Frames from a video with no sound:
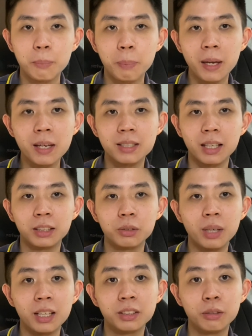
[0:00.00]
pay is actually
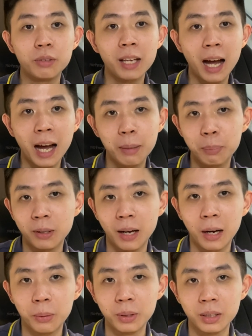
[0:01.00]
relatively high per
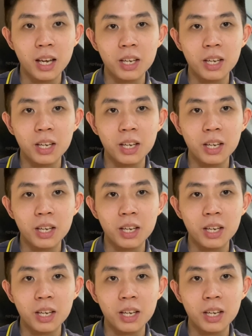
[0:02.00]
hour.